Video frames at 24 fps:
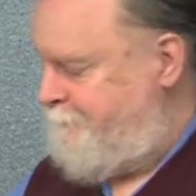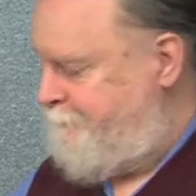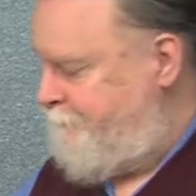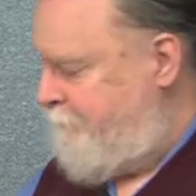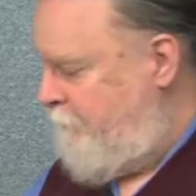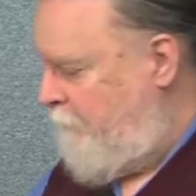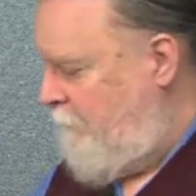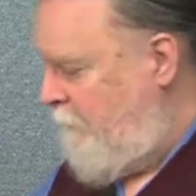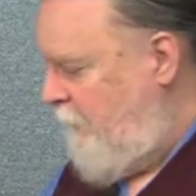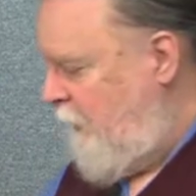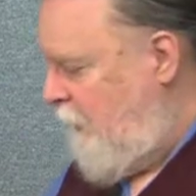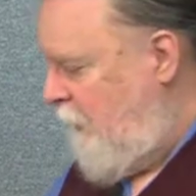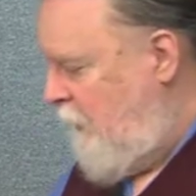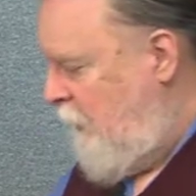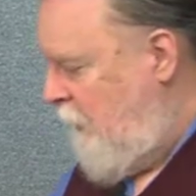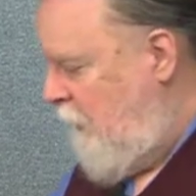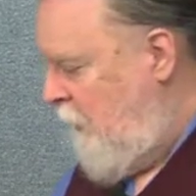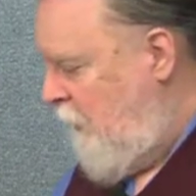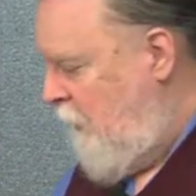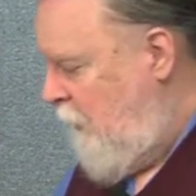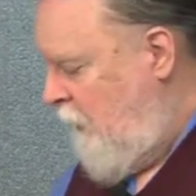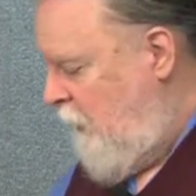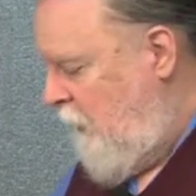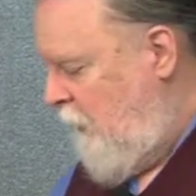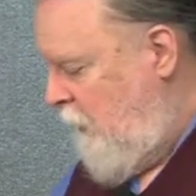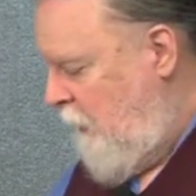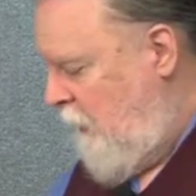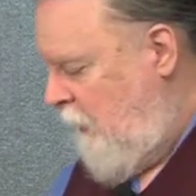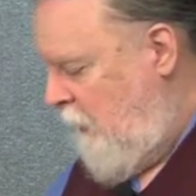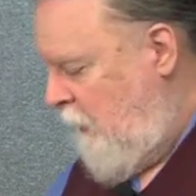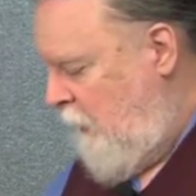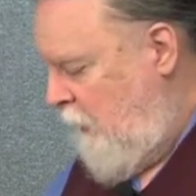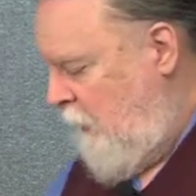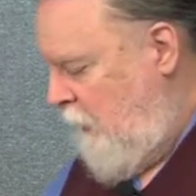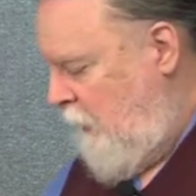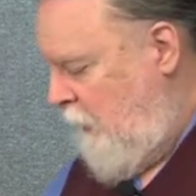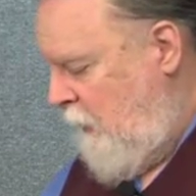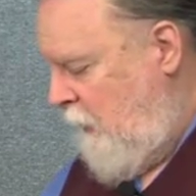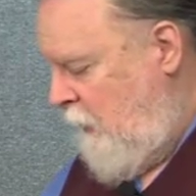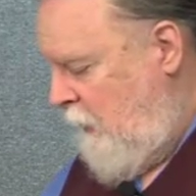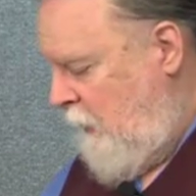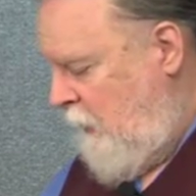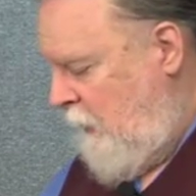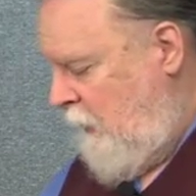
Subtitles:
No one is speaking in this clip.